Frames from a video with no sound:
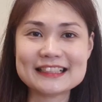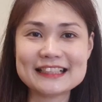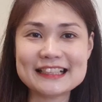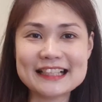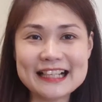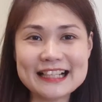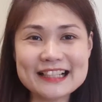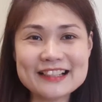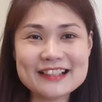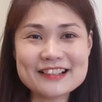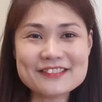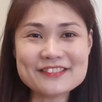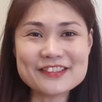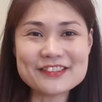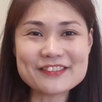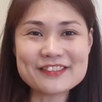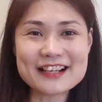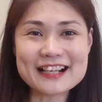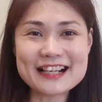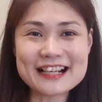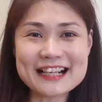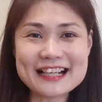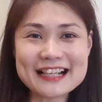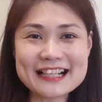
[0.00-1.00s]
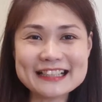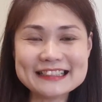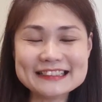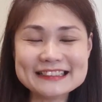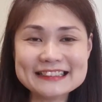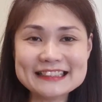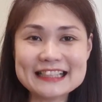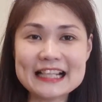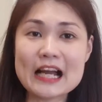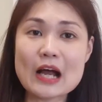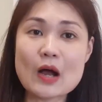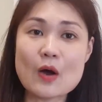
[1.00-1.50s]
Hello
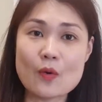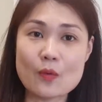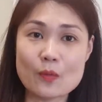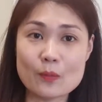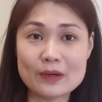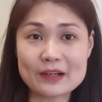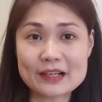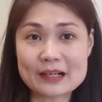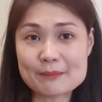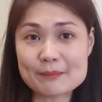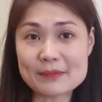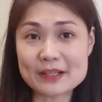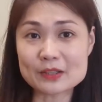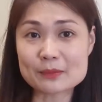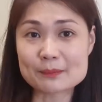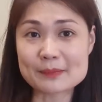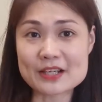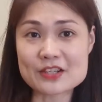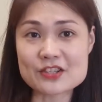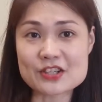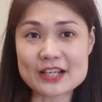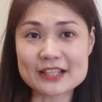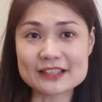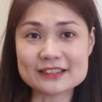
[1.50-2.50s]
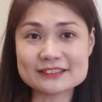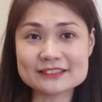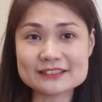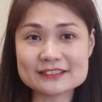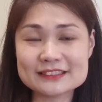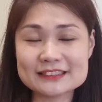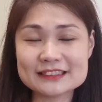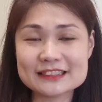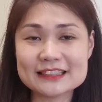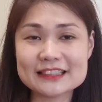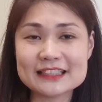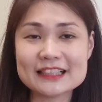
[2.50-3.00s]
everyone! Welcome back to my channel.
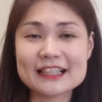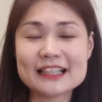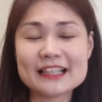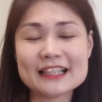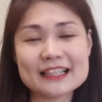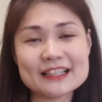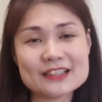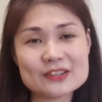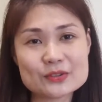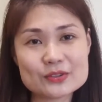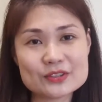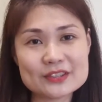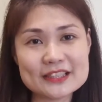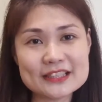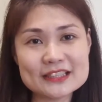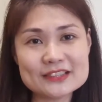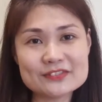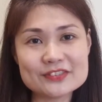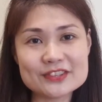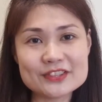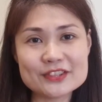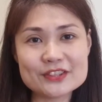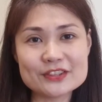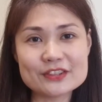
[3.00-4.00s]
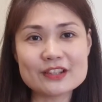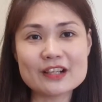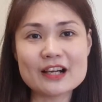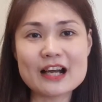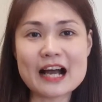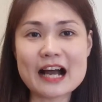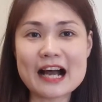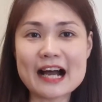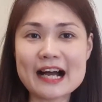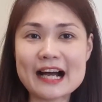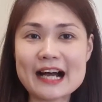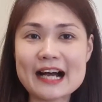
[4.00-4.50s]
In today's video,
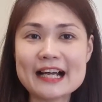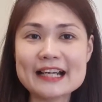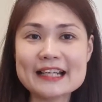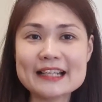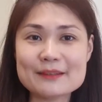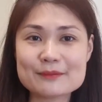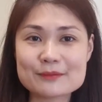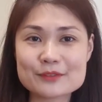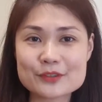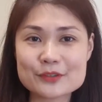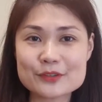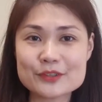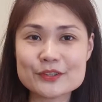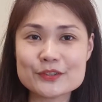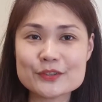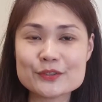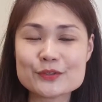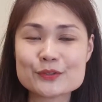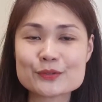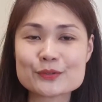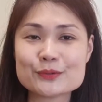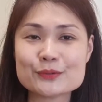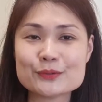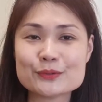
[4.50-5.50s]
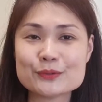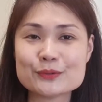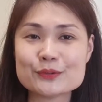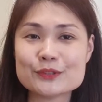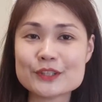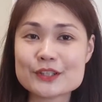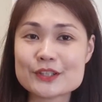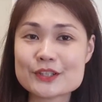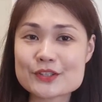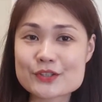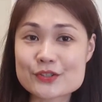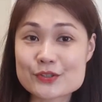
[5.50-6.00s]
I am going to
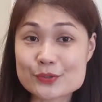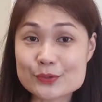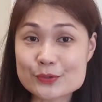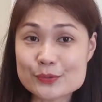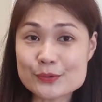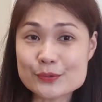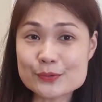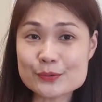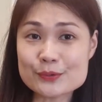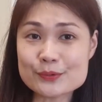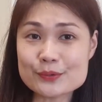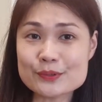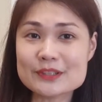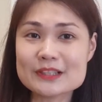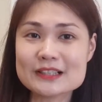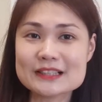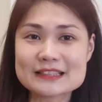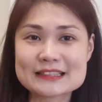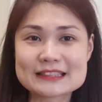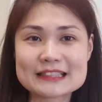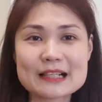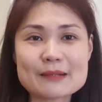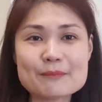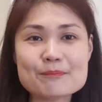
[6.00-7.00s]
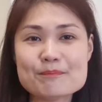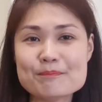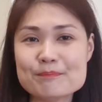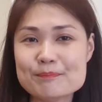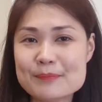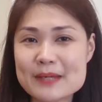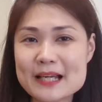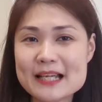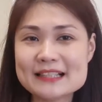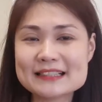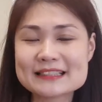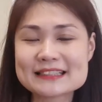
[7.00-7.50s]
show you some
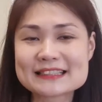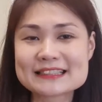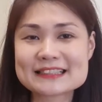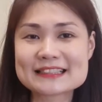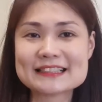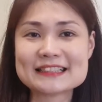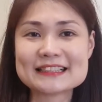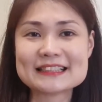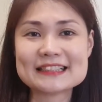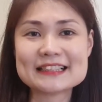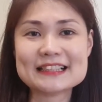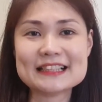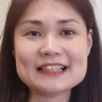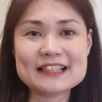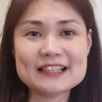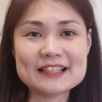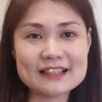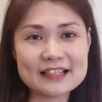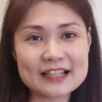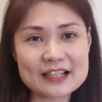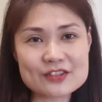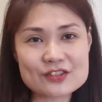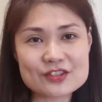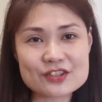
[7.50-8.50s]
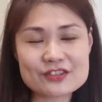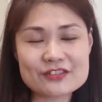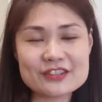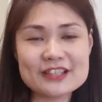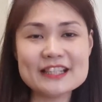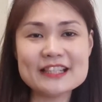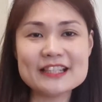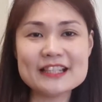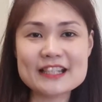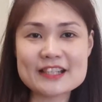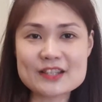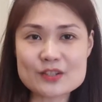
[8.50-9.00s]
best
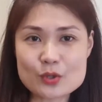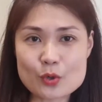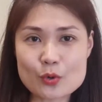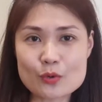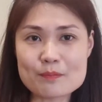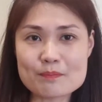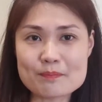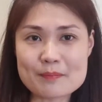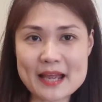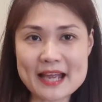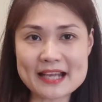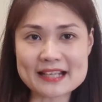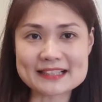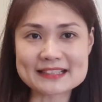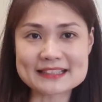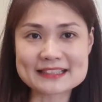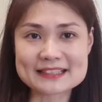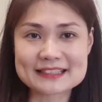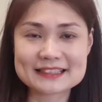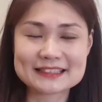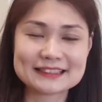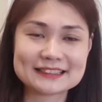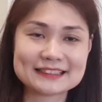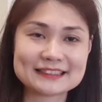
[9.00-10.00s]
luxury tote bags.